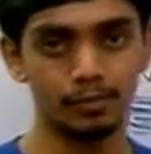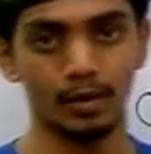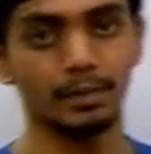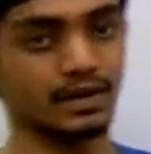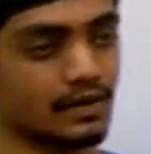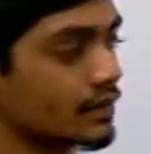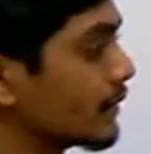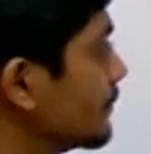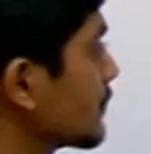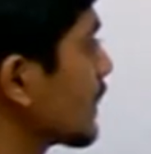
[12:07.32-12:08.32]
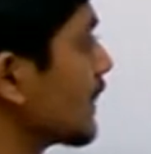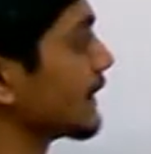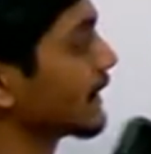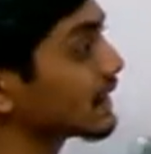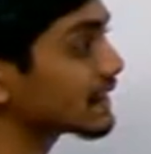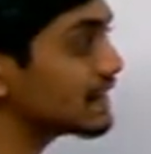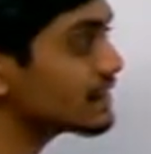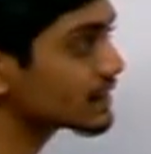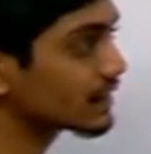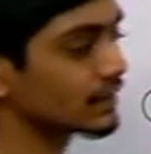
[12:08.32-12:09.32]
properties. In
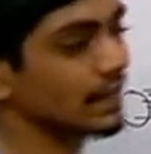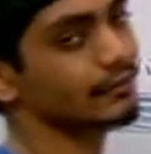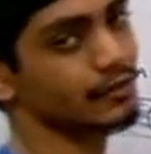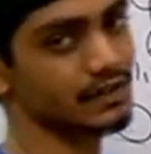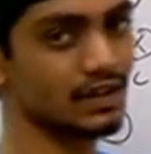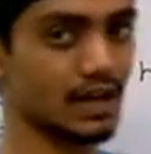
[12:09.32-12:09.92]
alkenes, that was the